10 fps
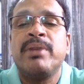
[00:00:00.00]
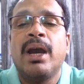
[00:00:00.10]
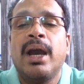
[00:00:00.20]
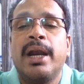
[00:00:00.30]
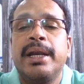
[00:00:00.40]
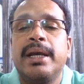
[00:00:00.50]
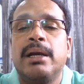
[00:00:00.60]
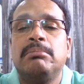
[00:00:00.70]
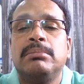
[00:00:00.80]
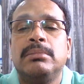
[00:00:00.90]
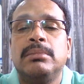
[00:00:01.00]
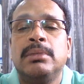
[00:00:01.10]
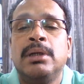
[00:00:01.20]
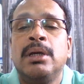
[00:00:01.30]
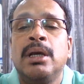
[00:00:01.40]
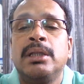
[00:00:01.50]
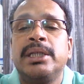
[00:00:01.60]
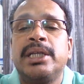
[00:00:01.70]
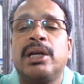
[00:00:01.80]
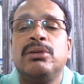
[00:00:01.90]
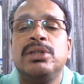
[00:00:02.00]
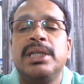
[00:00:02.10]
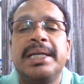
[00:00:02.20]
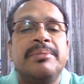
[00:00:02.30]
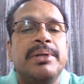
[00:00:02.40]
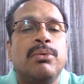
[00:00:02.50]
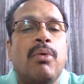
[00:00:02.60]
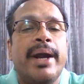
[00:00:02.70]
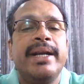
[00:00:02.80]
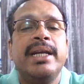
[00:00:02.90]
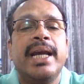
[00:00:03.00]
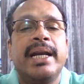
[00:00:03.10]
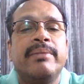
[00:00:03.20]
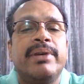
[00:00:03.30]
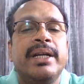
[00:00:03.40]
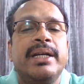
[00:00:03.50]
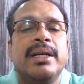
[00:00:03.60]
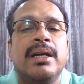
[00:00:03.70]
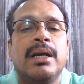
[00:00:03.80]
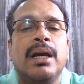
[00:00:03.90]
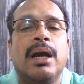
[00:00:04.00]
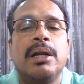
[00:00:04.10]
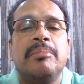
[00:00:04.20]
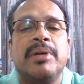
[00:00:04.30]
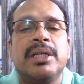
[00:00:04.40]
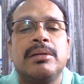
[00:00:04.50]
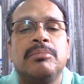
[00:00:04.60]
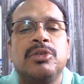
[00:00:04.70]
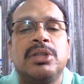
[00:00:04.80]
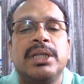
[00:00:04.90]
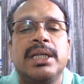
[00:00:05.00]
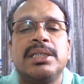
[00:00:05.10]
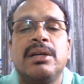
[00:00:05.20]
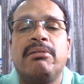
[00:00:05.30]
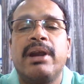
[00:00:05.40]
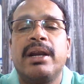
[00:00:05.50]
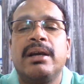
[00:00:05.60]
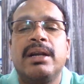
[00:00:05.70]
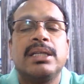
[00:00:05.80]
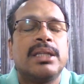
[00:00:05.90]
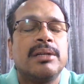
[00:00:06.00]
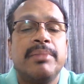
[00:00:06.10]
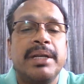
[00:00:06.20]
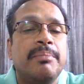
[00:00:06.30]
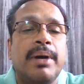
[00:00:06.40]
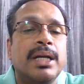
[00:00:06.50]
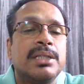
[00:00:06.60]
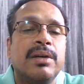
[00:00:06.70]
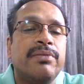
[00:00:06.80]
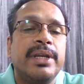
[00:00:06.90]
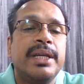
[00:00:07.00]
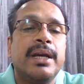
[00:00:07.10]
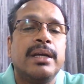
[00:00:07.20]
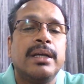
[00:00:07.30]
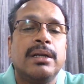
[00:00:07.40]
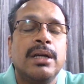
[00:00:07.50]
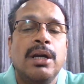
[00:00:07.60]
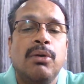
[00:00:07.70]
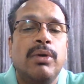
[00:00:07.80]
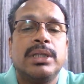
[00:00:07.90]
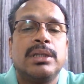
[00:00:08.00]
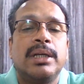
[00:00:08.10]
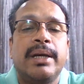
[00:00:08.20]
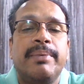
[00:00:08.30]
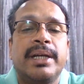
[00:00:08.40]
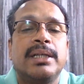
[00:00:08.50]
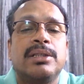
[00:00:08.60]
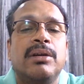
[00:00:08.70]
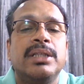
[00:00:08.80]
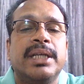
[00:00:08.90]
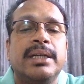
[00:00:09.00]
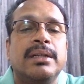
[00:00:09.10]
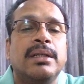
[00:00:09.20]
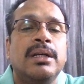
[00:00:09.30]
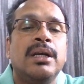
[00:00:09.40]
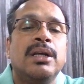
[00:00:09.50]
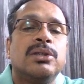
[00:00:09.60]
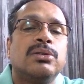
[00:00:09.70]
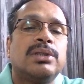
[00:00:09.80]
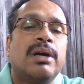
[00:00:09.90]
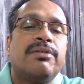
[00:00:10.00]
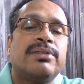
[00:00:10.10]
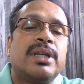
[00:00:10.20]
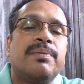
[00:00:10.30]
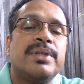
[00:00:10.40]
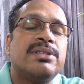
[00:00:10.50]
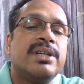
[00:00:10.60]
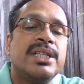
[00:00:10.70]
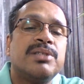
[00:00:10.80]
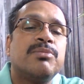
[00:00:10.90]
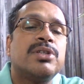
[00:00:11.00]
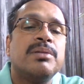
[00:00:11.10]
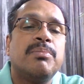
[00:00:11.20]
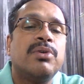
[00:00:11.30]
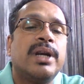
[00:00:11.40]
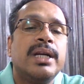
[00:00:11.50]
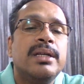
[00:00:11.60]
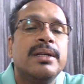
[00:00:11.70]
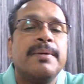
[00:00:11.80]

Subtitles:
And this technology has been widely adopted and mostly case Haryana, Rajasthan, many parts of India, yeah, where salt affected soils are. So subsurface drainage is most important.